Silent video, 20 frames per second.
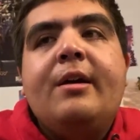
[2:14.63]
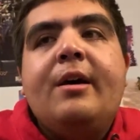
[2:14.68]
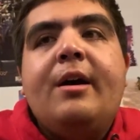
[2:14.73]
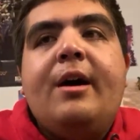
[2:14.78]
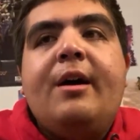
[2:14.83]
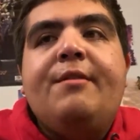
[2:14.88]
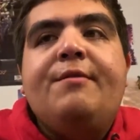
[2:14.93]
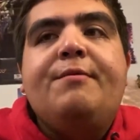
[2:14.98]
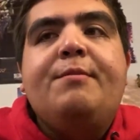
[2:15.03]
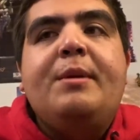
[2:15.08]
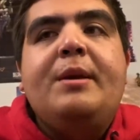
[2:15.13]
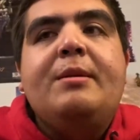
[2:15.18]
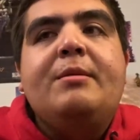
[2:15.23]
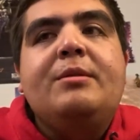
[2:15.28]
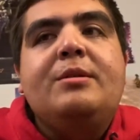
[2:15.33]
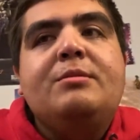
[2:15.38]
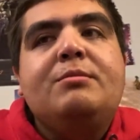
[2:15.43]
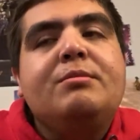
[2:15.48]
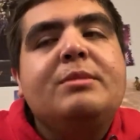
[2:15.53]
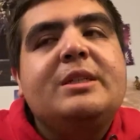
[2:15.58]
I've
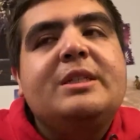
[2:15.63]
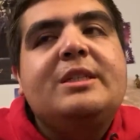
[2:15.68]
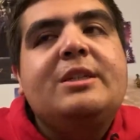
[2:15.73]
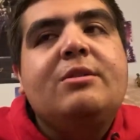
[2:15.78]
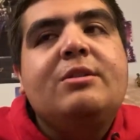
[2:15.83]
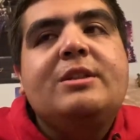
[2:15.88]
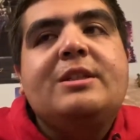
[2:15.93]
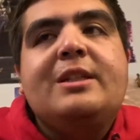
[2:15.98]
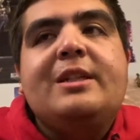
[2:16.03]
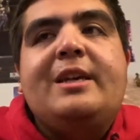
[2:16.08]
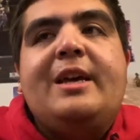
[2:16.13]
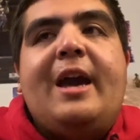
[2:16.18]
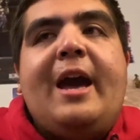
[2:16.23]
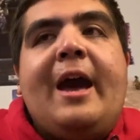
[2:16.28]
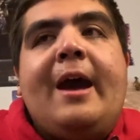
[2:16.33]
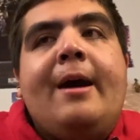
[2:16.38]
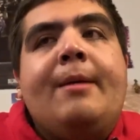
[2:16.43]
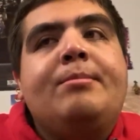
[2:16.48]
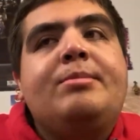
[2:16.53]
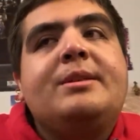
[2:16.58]
been mysteriously
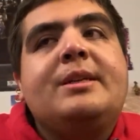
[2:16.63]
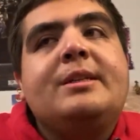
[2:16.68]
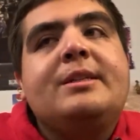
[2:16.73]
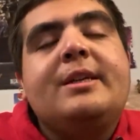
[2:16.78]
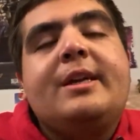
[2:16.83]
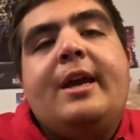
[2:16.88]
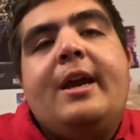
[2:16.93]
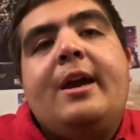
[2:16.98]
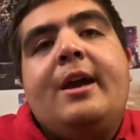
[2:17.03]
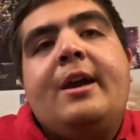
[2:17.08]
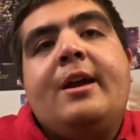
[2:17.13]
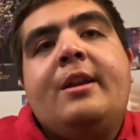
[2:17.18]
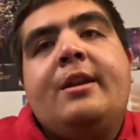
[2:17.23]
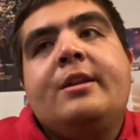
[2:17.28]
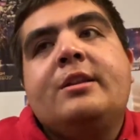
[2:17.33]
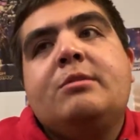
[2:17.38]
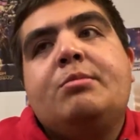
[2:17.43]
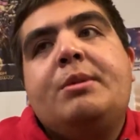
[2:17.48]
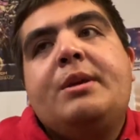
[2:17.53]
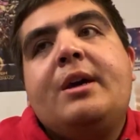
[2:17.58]
absent again.
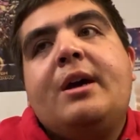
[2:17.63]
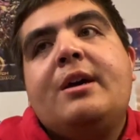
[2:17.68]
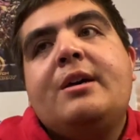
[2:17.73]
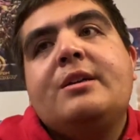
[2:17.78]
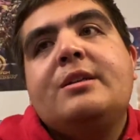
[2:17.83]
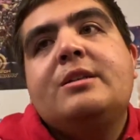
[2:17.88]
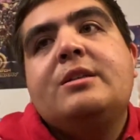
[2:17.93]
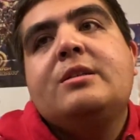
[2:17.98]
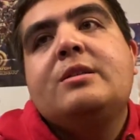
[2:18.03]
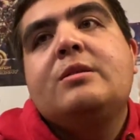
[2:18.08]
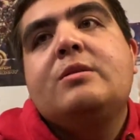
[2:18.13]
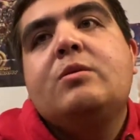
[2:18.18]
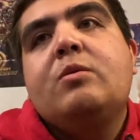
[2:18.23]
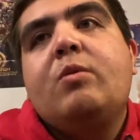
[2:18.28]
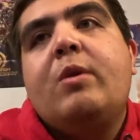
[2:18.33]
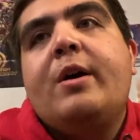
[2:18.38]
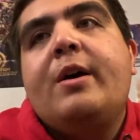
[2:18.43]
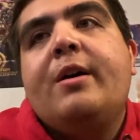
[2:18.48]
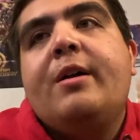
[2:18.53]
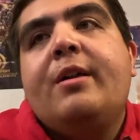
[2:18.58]
It's because,
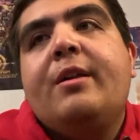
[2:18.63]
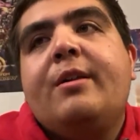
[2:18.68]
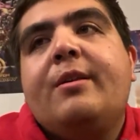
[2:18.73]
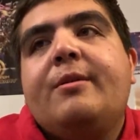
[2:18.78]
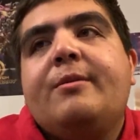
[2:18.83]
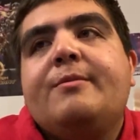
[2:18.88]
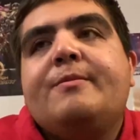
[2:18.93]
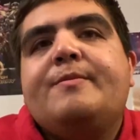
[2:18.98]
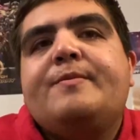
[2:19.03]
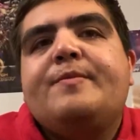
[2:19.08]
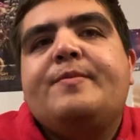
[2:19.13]
well,